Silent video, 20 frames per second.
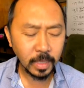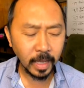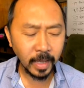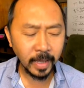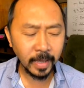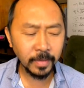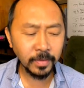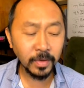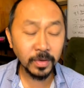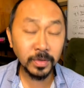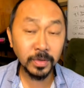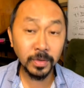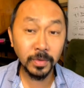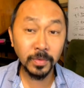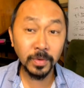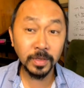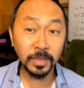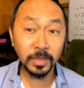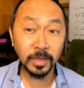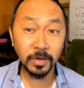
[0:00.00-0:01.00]
And those are the
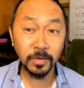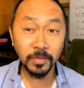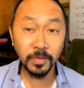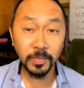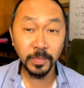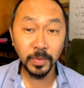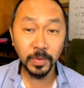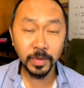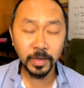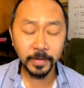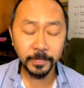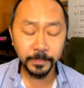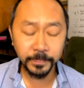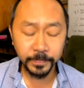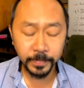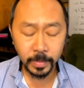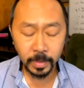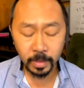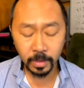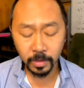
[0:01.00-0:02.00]
ones that are reported.
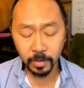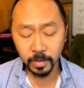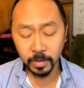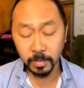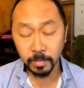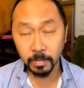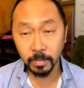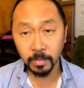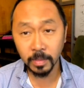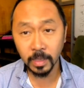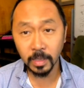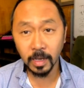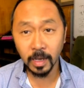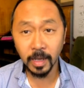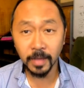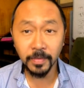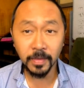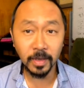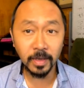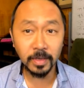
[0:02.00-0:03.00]
Could be,
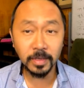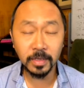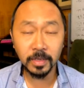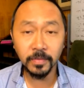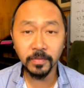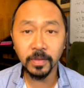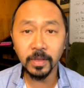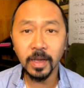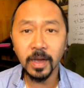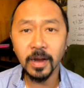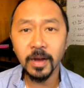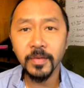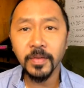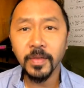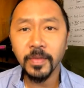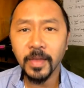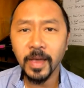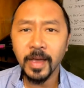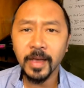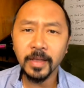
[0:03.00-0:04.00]
I think it's even higher
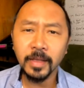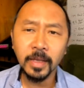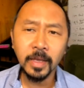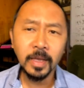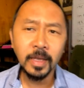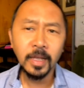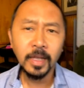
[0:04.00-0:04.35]
than that.